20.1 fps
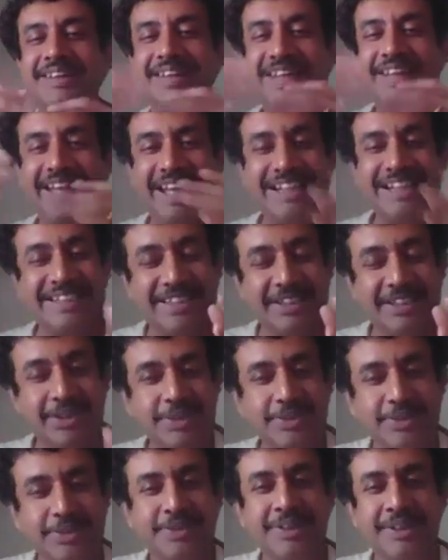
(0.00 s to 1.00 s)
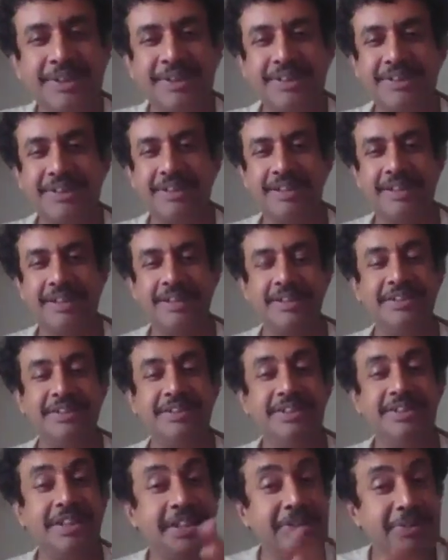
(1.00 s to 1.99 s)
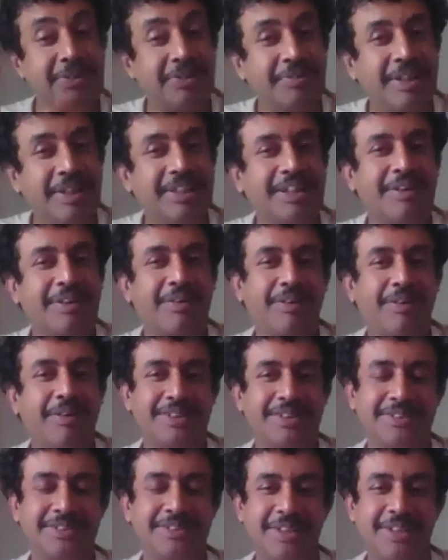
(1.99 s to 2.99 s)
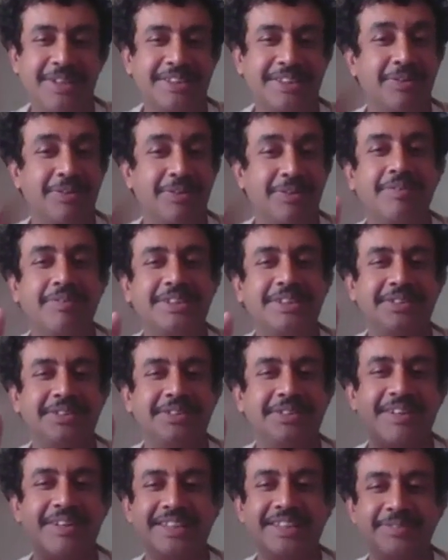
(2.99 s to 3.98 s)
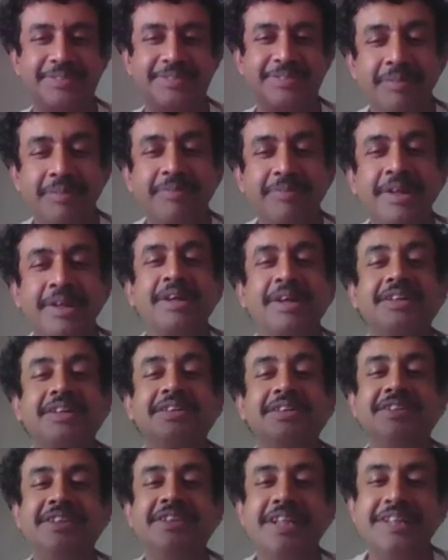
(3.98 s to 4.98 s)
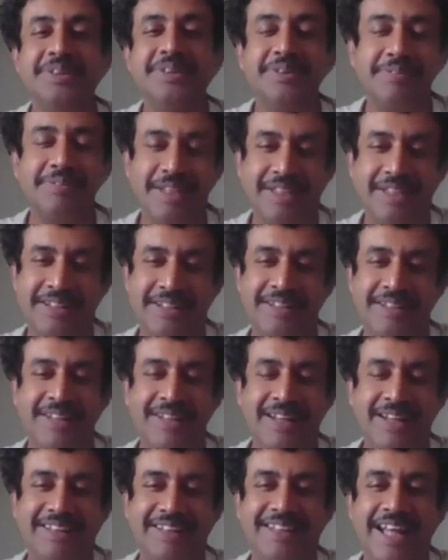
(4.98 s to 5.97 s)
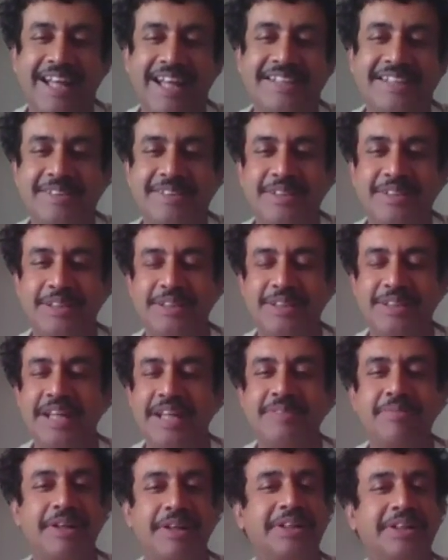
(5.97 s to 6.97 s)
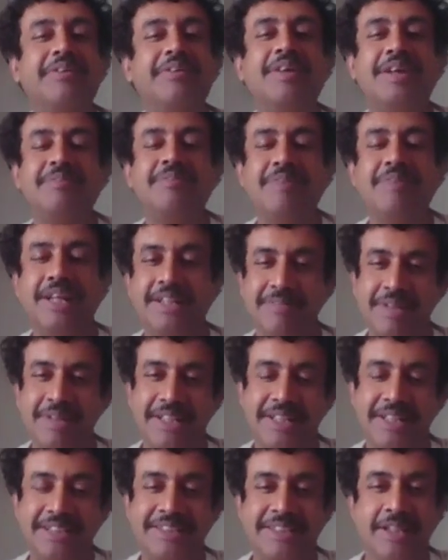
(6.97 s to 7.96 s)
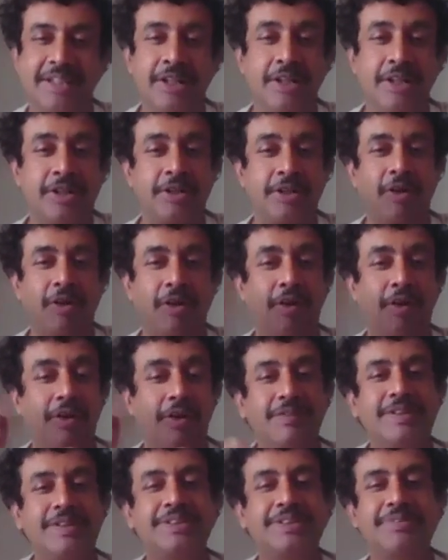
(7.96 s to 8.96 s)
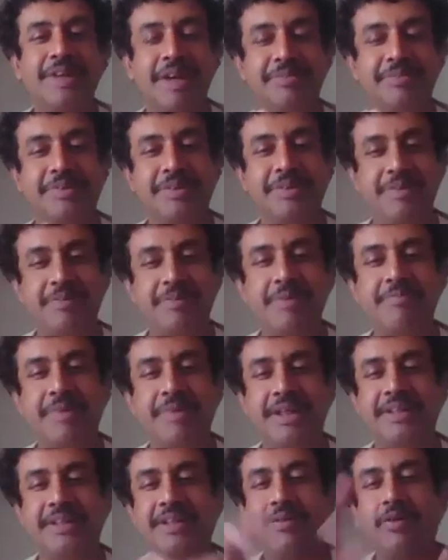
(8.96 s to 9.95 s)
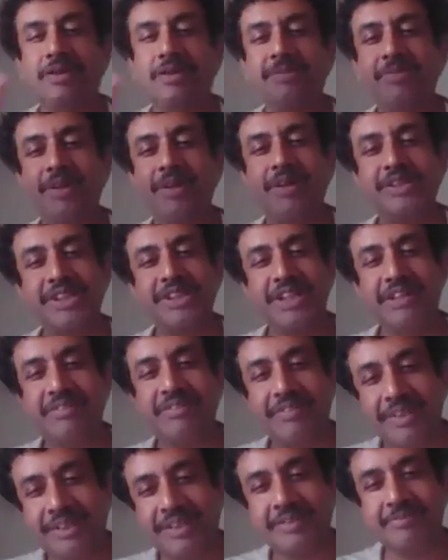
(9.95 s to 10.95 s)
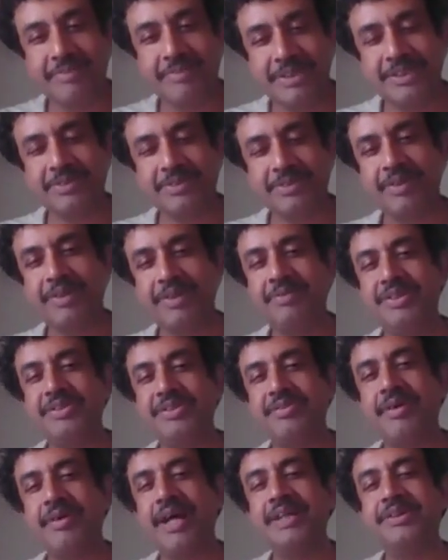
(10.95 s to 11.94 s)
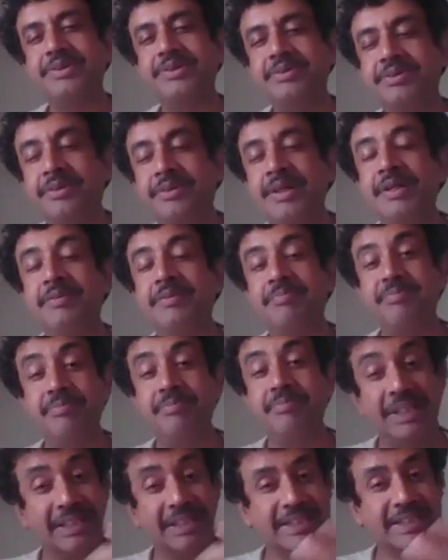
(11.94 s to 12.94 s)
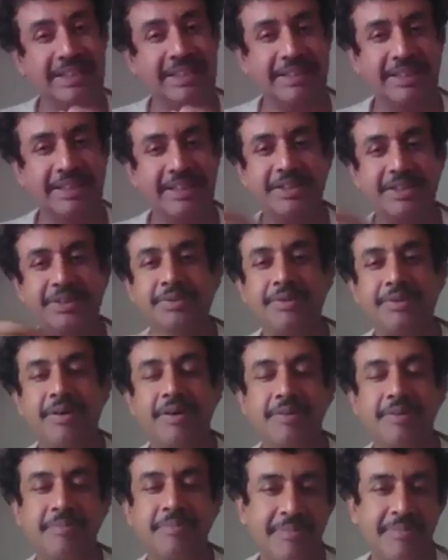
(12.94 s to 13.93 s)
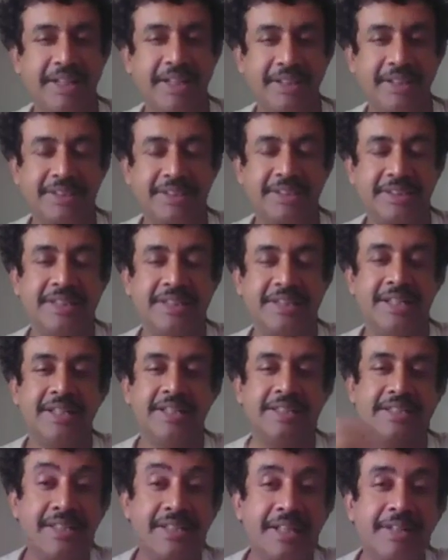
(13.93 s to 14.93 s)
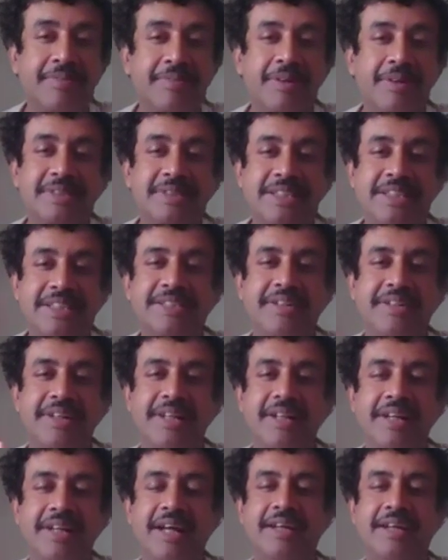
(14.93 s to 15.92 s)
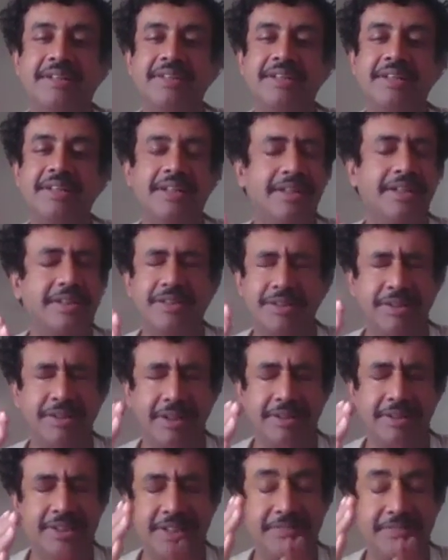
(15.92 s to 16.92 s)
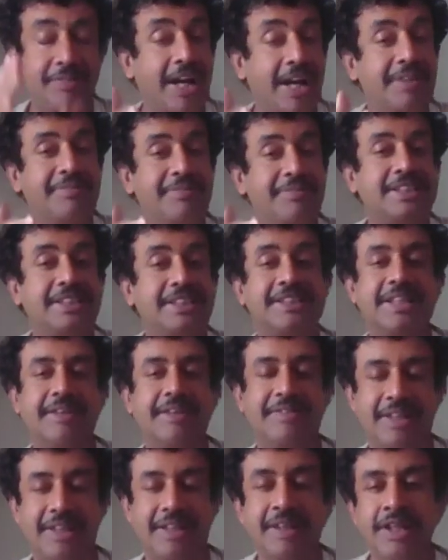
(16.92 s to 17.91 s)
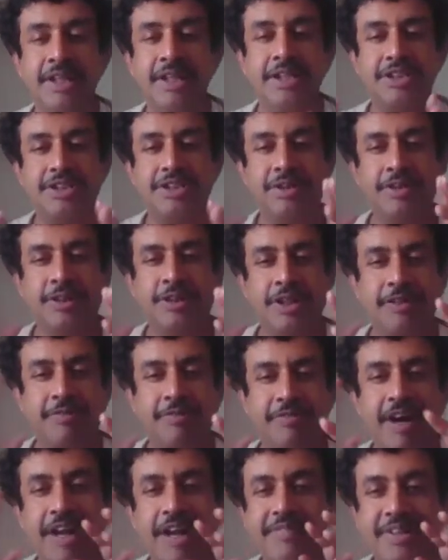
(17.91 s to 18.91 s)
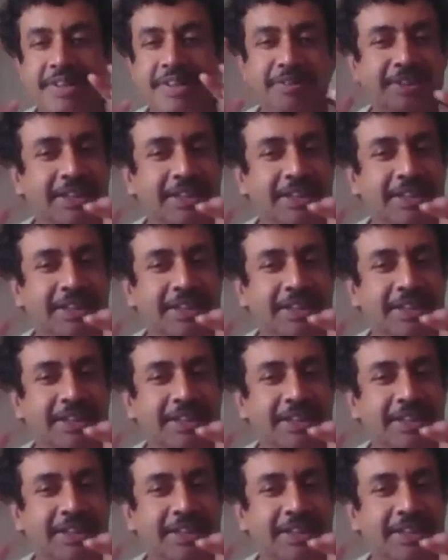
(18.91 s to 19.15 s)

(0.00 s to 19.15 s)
get into Yajurveda also, because Sulava Sutra is from Yajurveda and that uh, that particular mathematics always we have to remember the cosmological rhythms when we try to built in into our mathematics started from c3 and uh, sorry c5 c7 so 5 into